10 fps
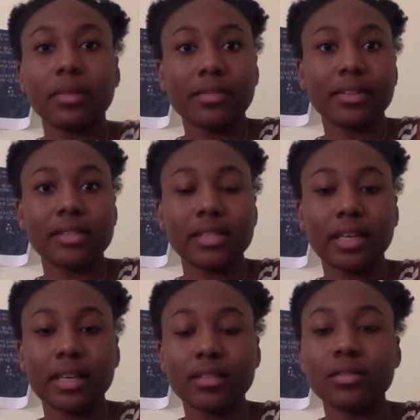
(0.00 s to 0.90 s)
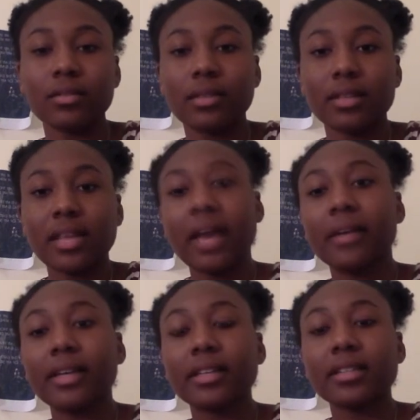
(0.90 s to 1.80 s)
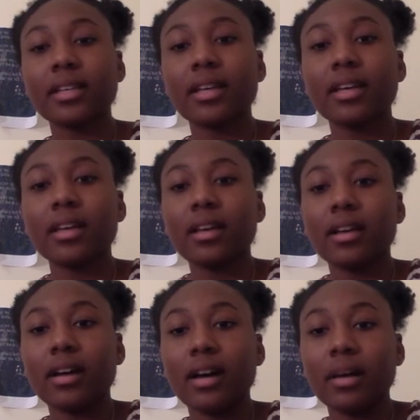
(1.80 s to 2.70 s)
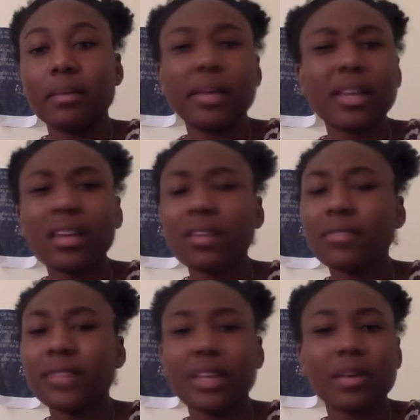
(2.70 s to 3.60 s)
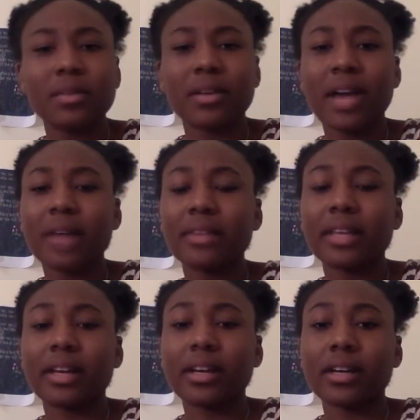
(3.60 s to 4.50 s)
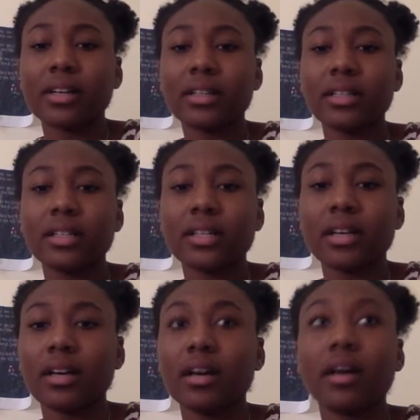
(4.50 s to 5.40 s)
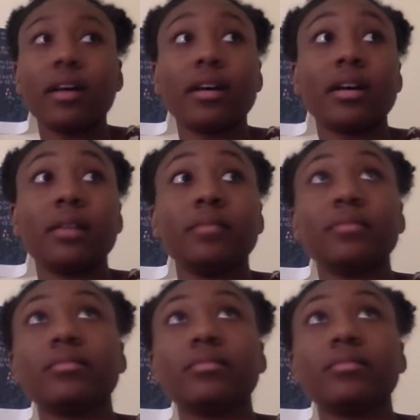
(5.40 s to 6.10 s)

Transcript: have relevancy to these counties. Many videos are out there